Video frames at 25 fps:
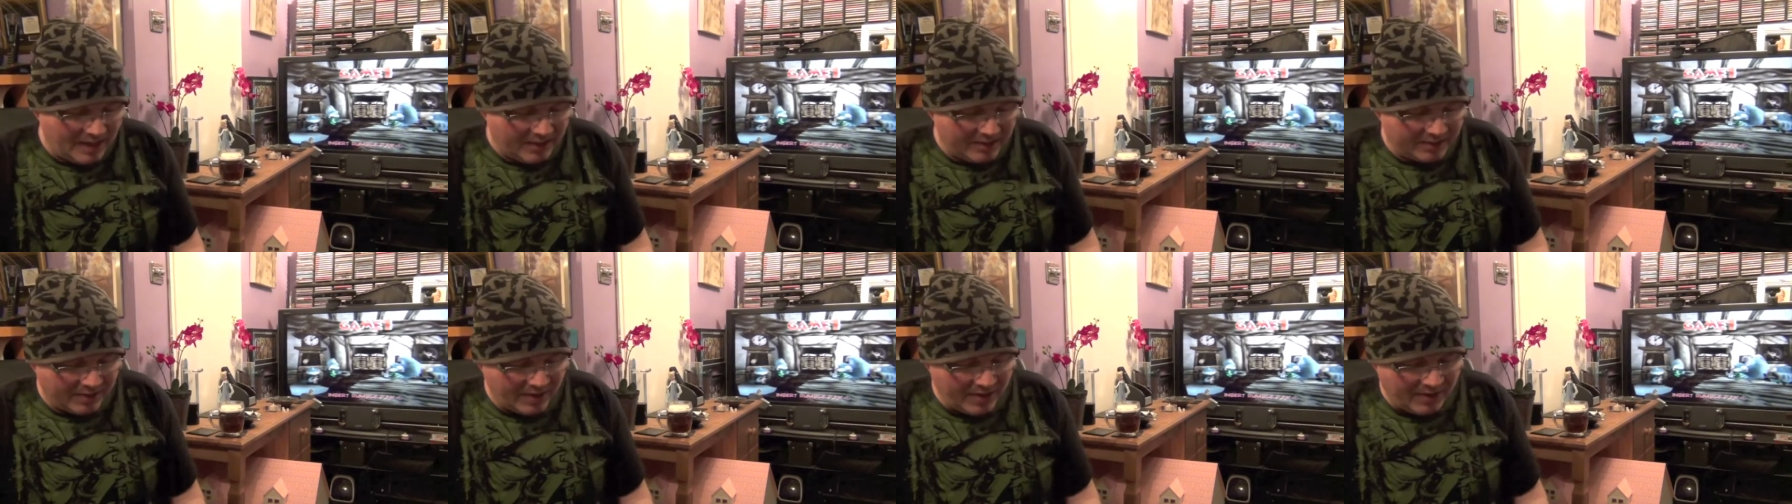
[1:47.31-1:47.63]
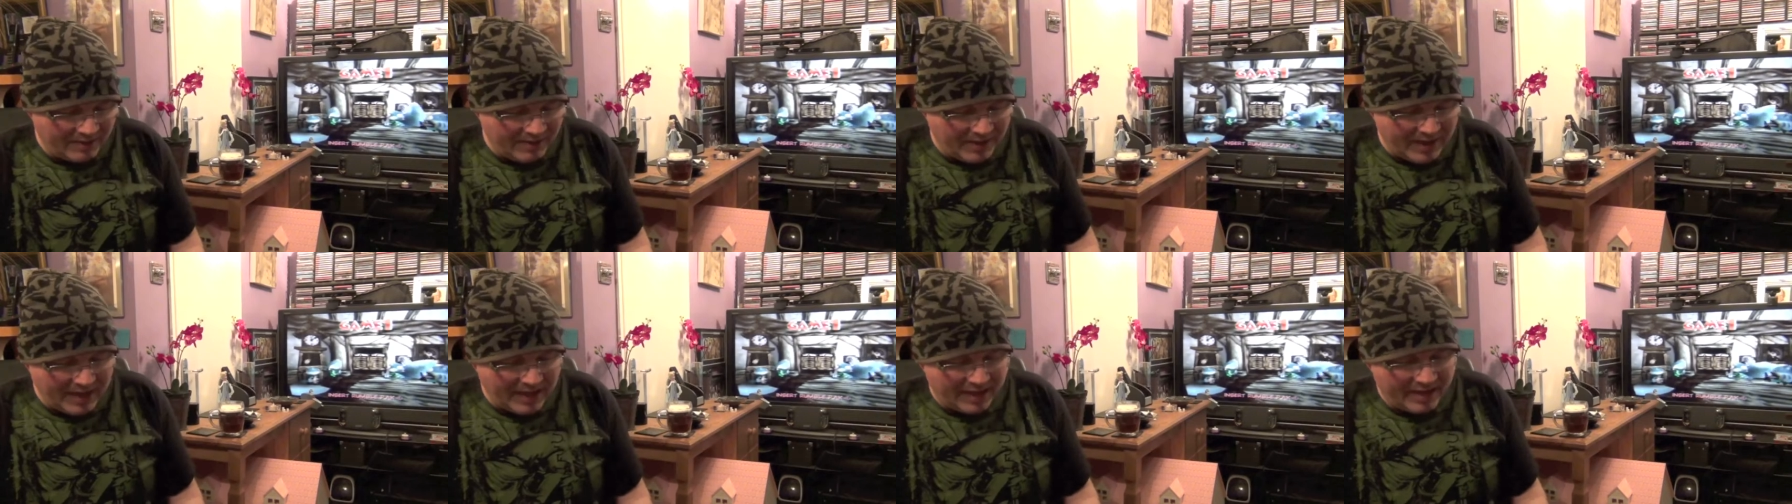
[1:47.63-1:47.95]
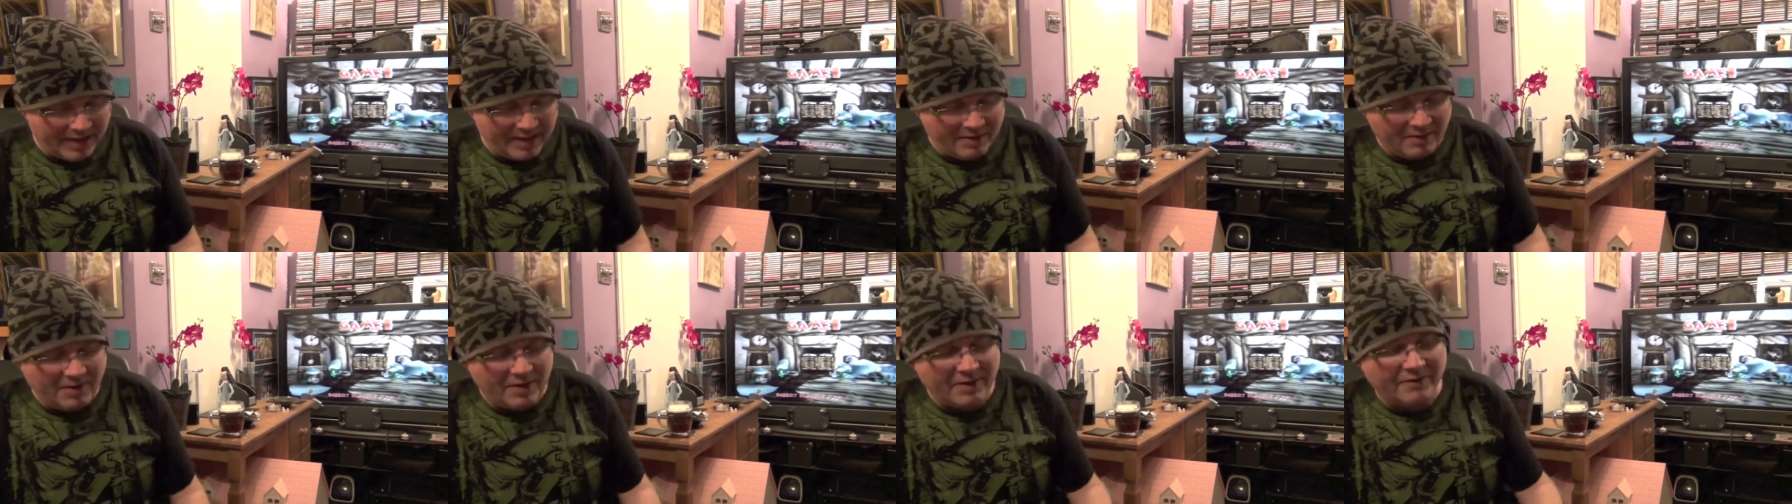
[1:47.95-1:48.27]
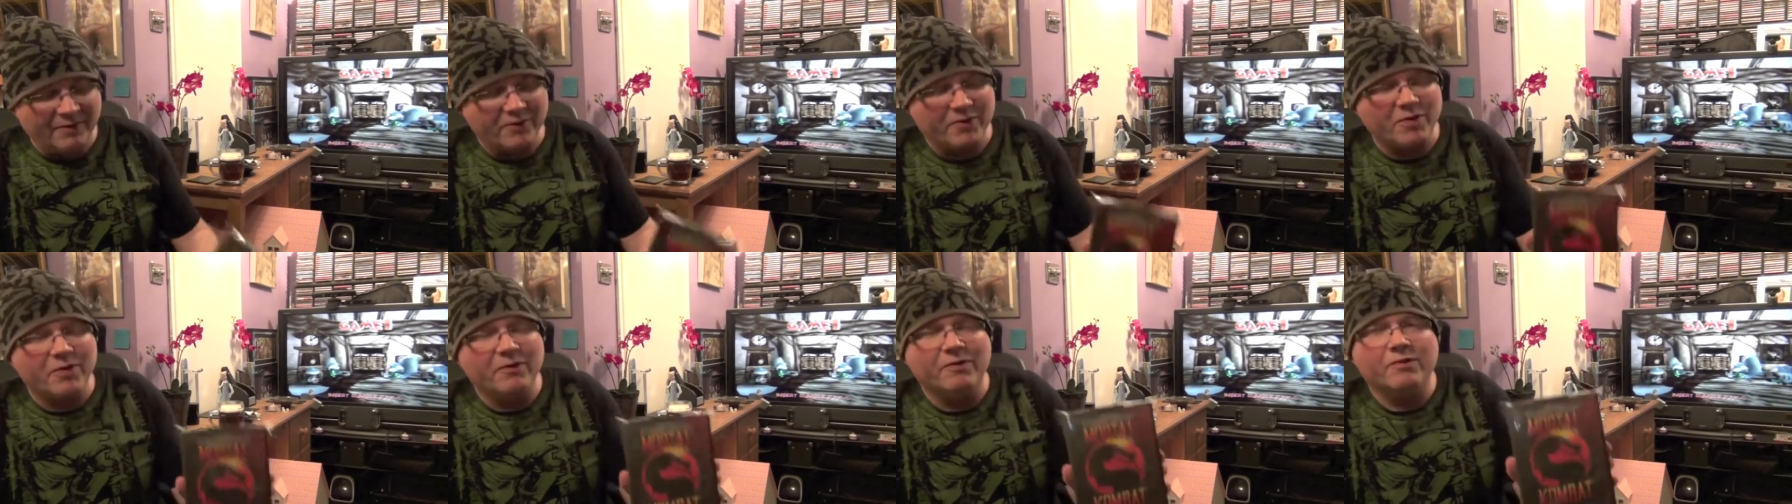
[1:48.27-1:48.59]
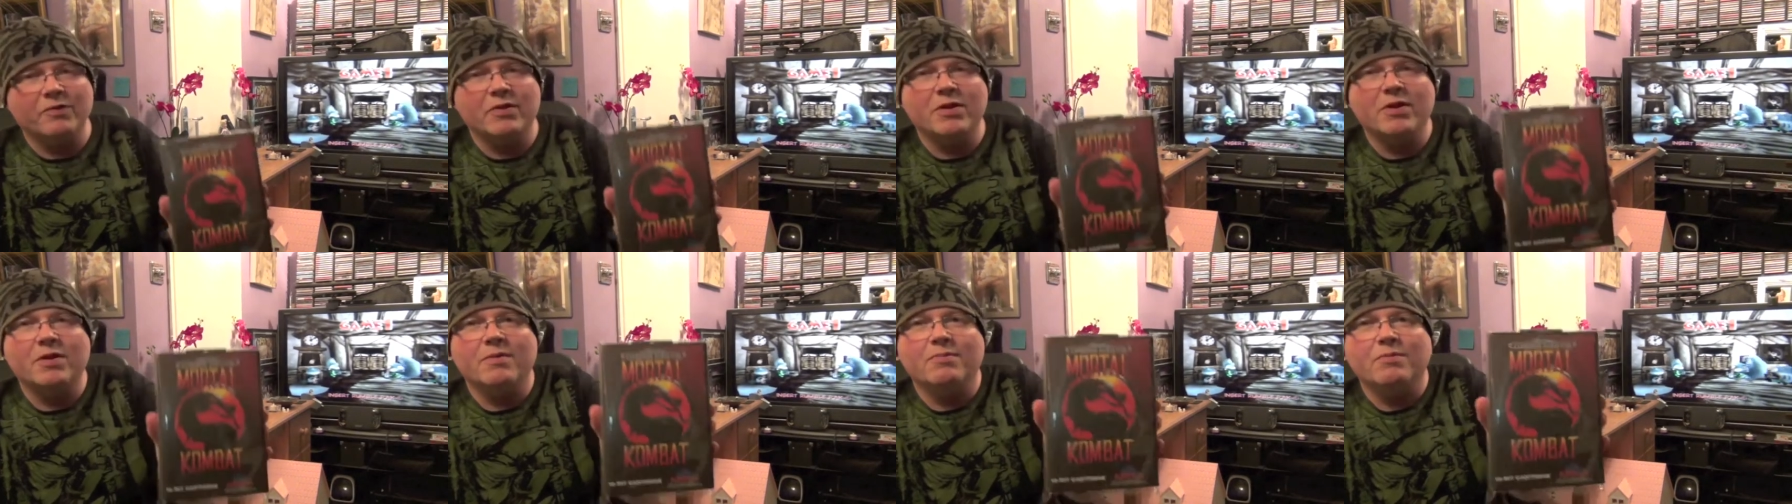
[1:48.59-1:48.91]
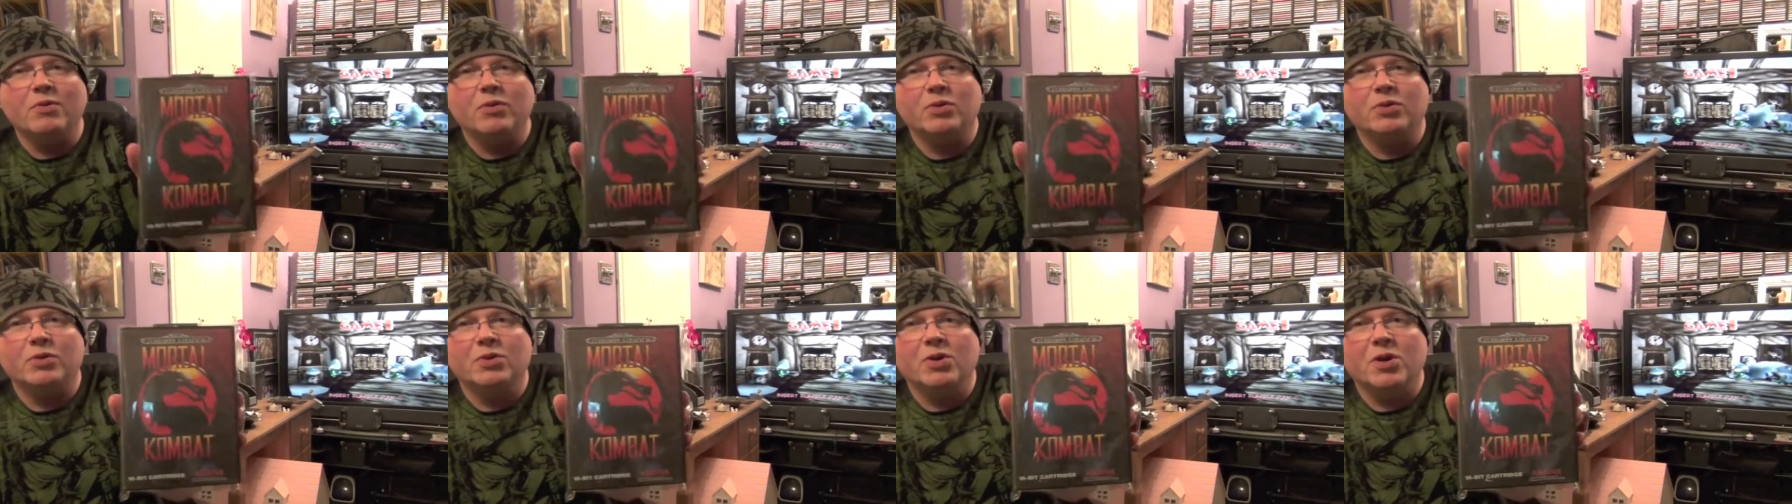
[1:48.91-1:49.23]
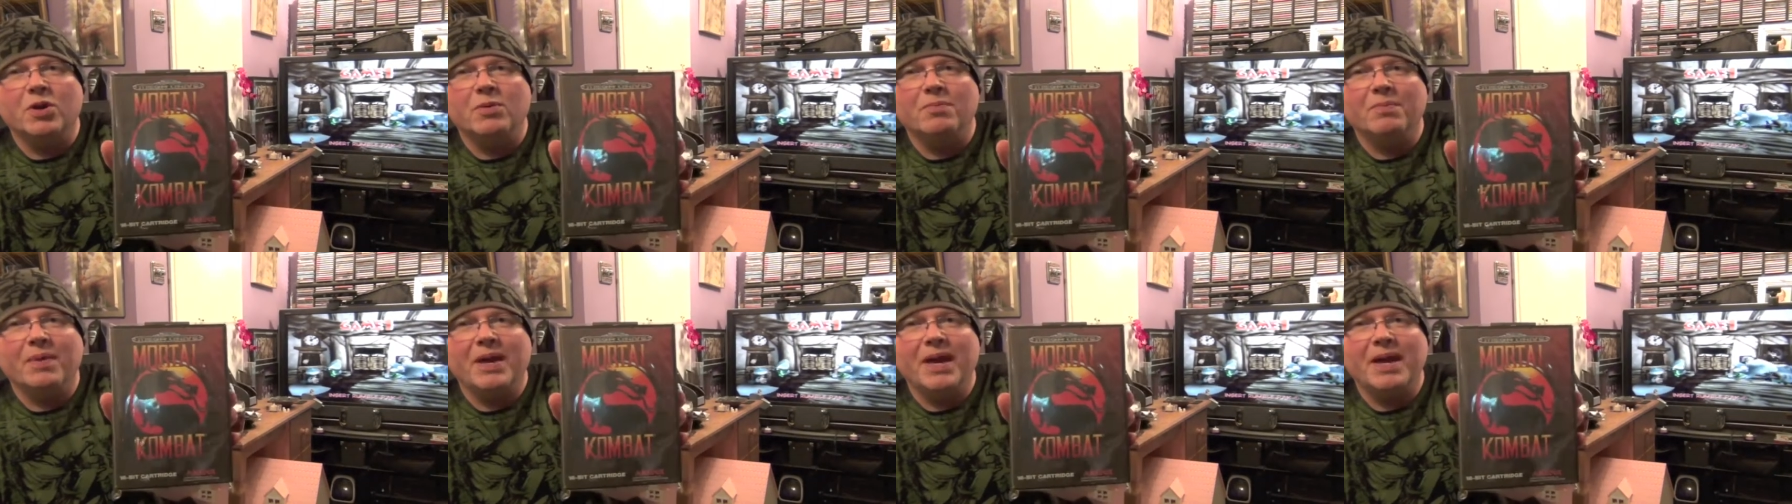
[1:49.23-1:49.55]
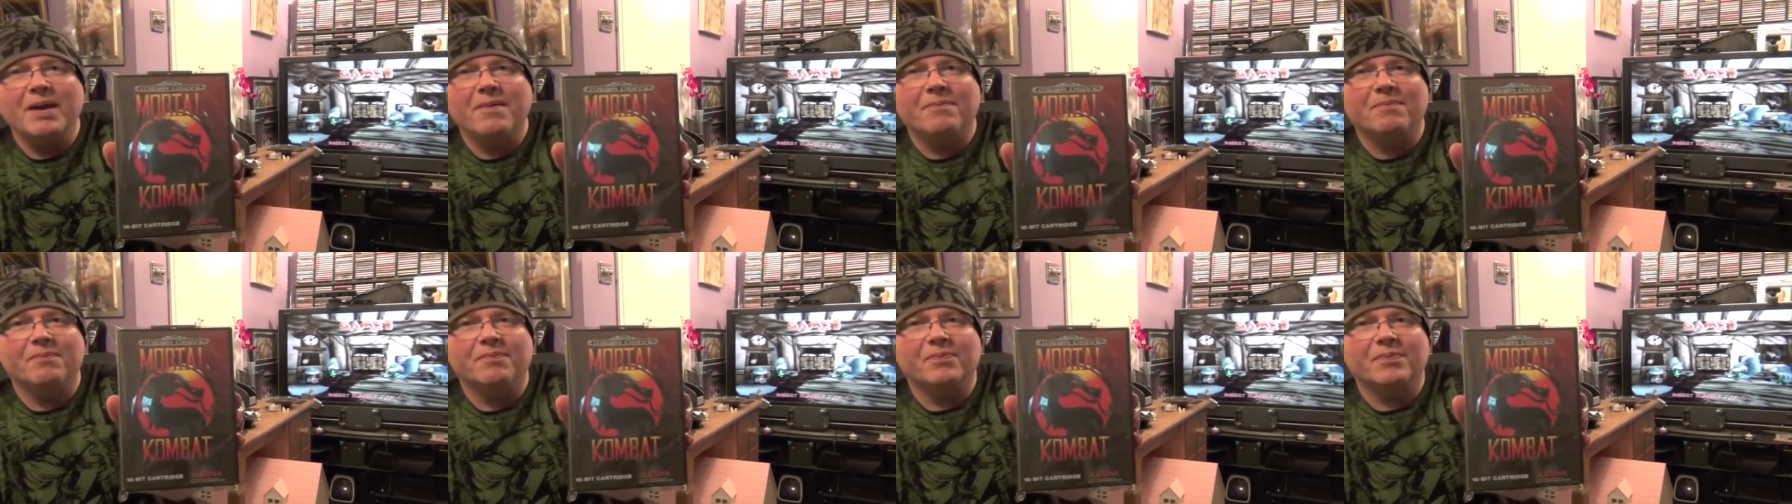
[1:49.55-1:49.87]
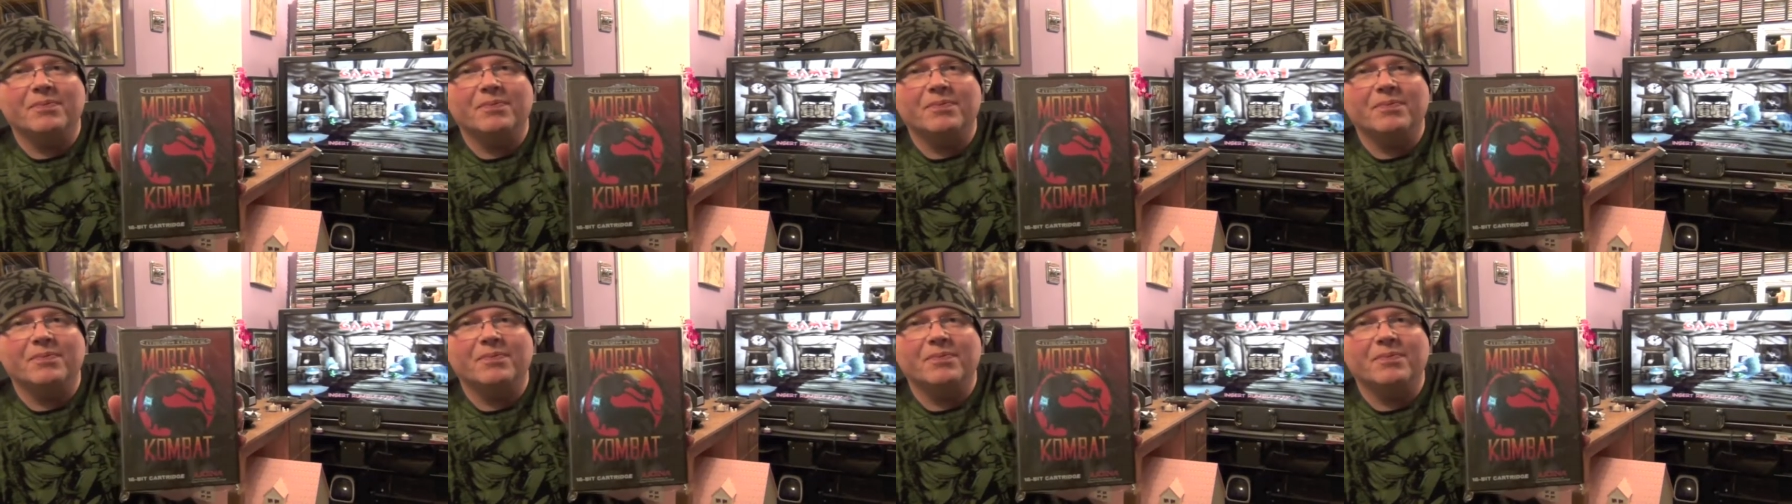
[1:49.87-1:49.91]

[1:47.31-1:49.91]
So here I've got the Mortal Kombat.